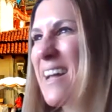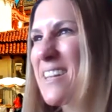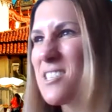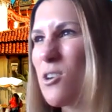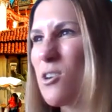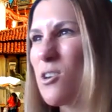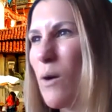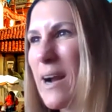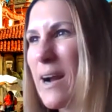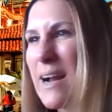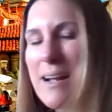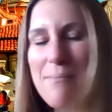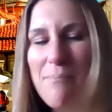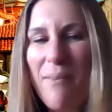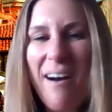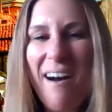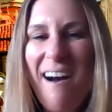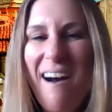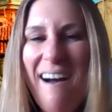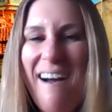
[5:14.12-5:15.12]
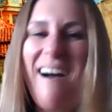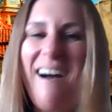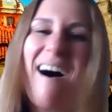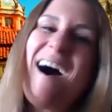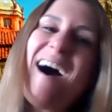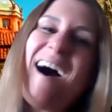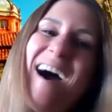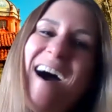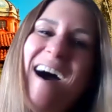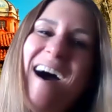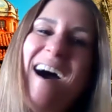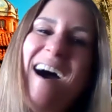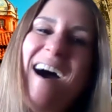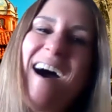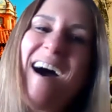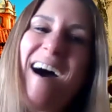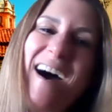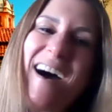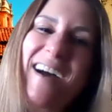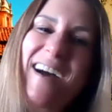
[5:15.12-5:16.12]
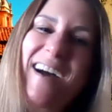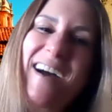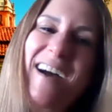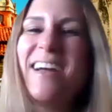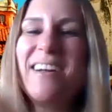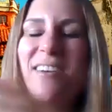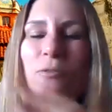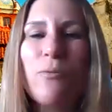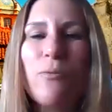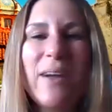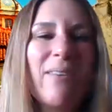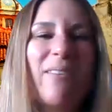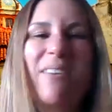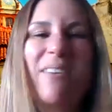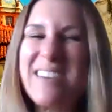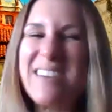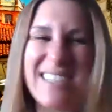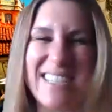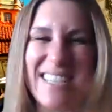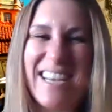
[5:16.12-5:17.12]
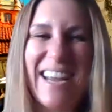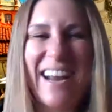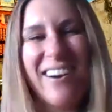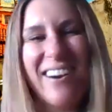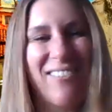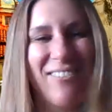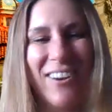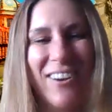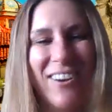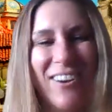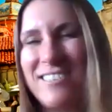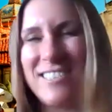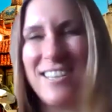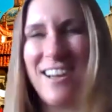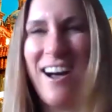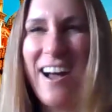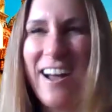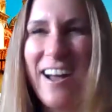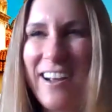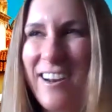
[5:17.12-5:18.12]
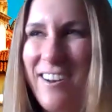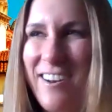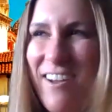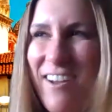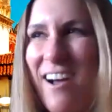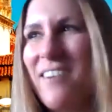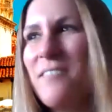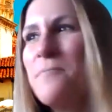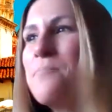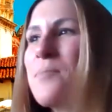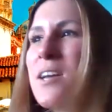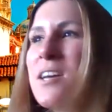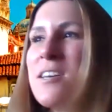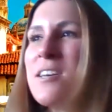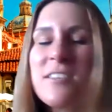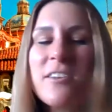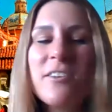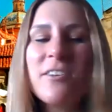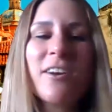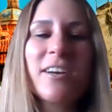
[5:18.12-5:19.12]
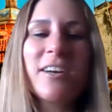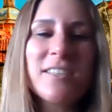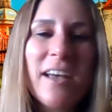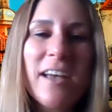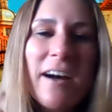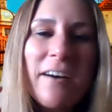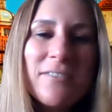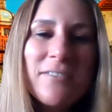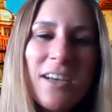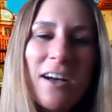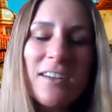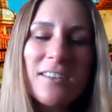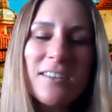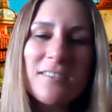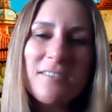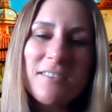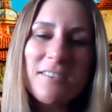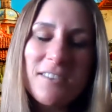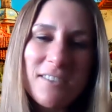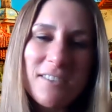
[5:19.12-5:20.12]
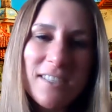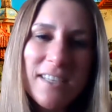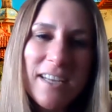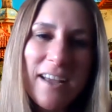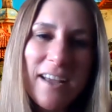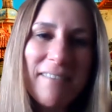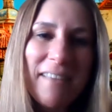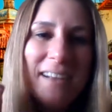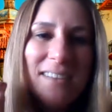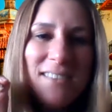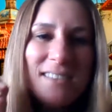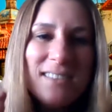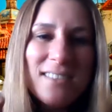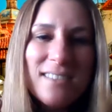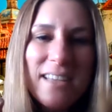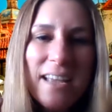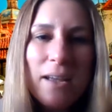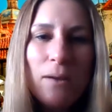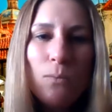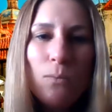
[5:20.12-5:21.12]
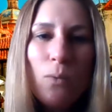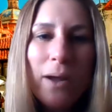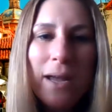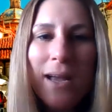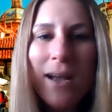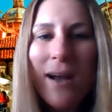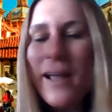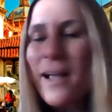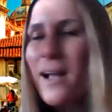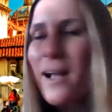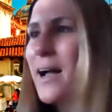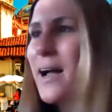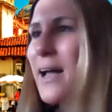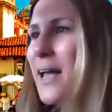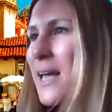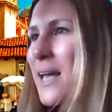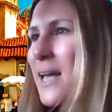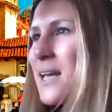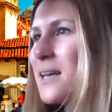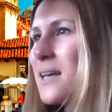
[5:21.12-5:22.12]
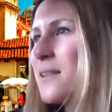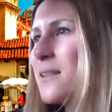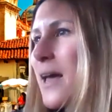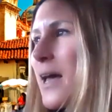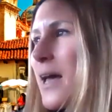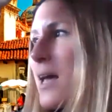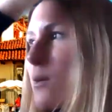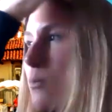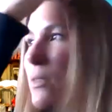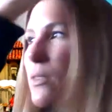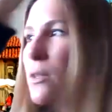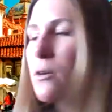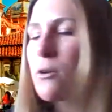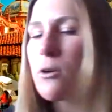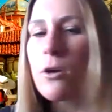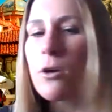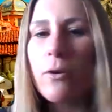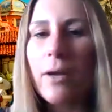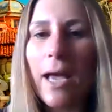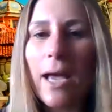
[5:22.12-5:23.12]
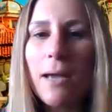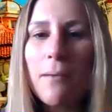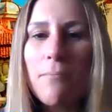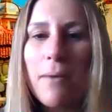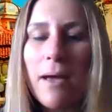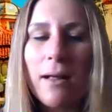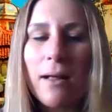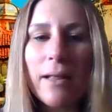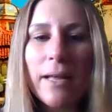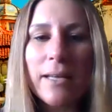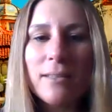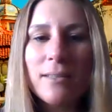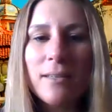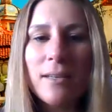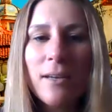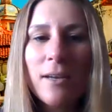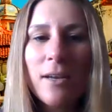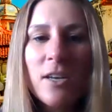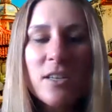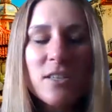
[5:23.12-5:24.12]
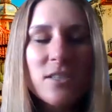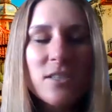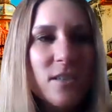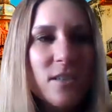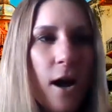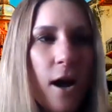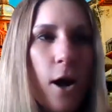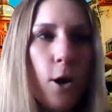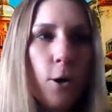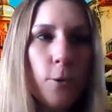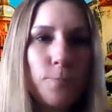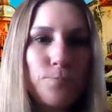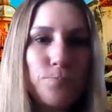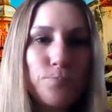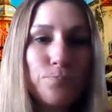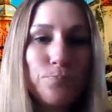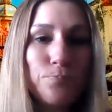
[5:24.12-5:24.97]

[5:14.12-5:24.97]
That's Grandpa? Ha ha ha. And we weren't scared. What are you talking about? So you guys have to also understand that's the same week I got hit in the head with a croquet mallet. So